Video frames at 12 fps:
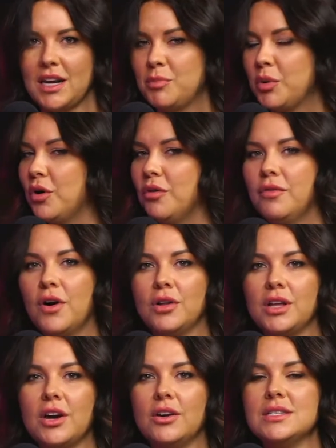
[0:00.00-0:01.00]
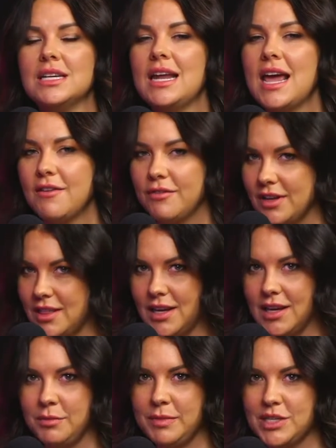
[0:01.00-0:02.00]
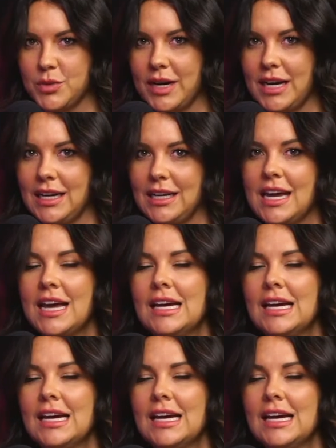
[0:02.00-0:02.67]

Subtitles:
portfolios, and everything in between.